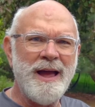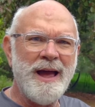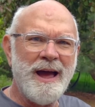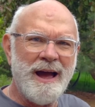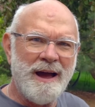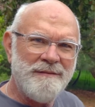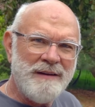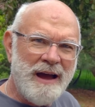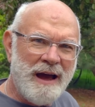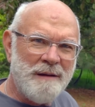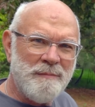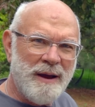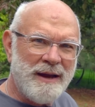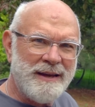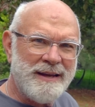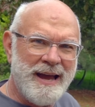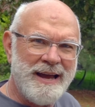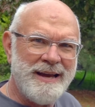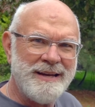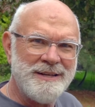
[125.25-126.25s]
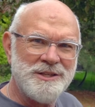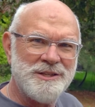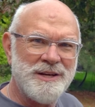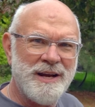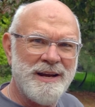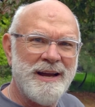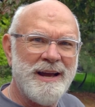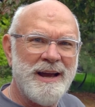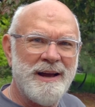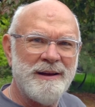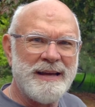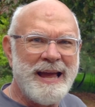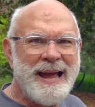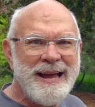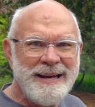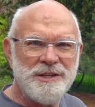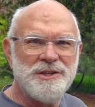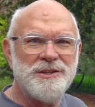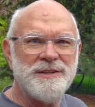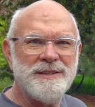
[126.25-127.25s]
I've got my cages
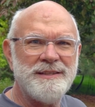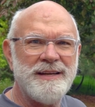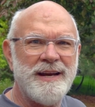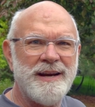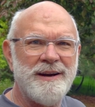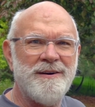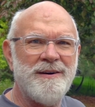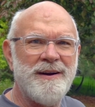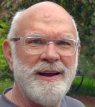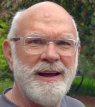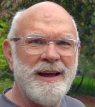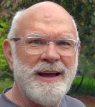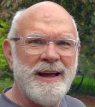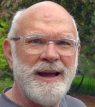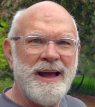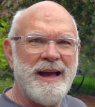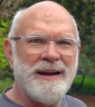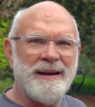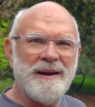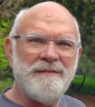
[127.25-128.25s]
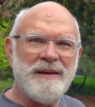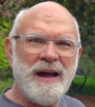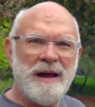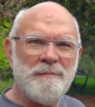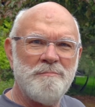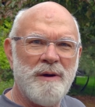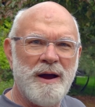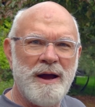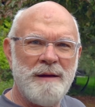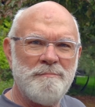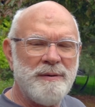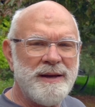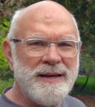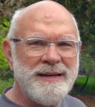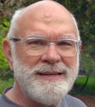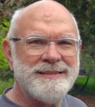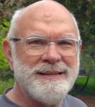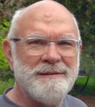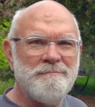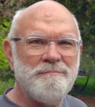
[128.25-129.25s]
here, and I've got my
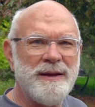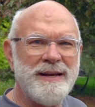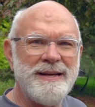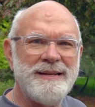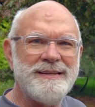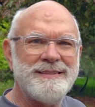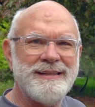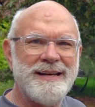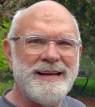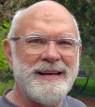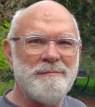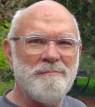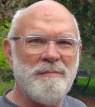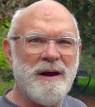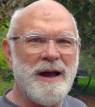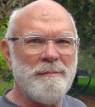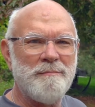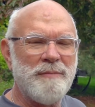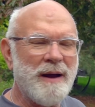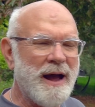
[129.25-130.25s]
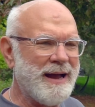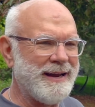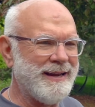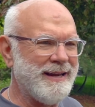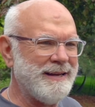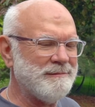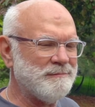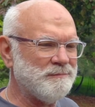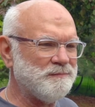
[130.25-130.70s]
peas and beans in my pocket.